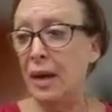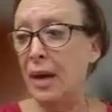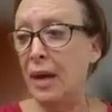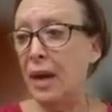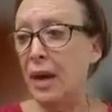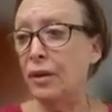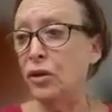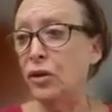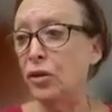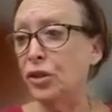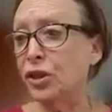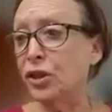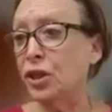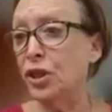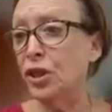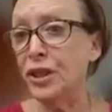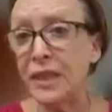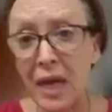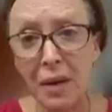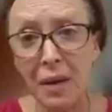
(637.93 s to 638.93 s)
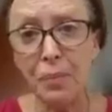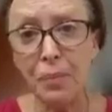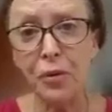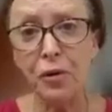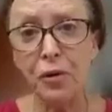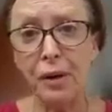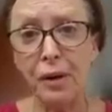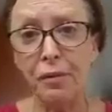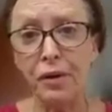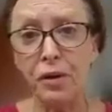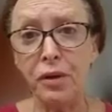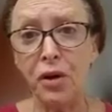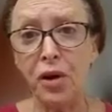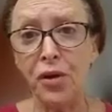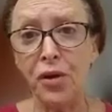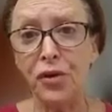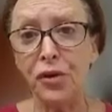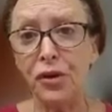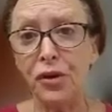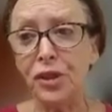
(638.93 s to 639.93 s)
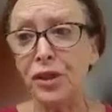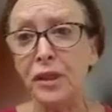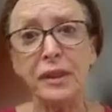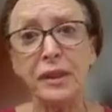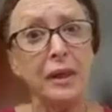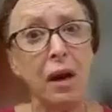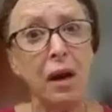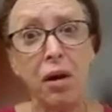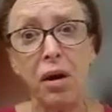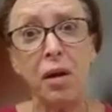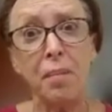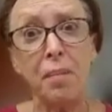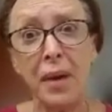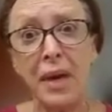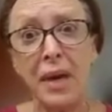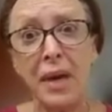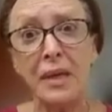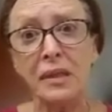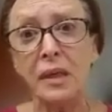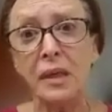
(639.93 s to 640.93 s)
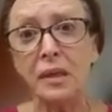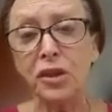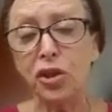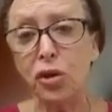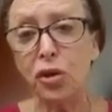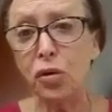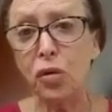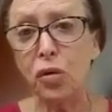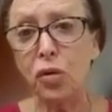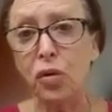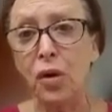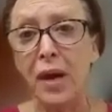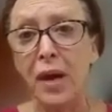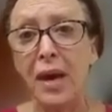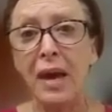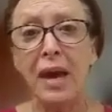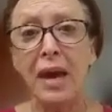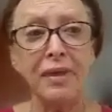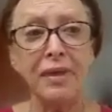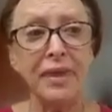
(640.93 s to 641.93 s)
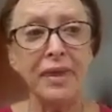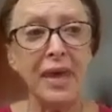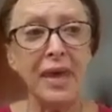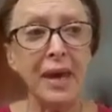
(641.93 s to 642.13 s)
And there's contemporary authors that are amazing too. And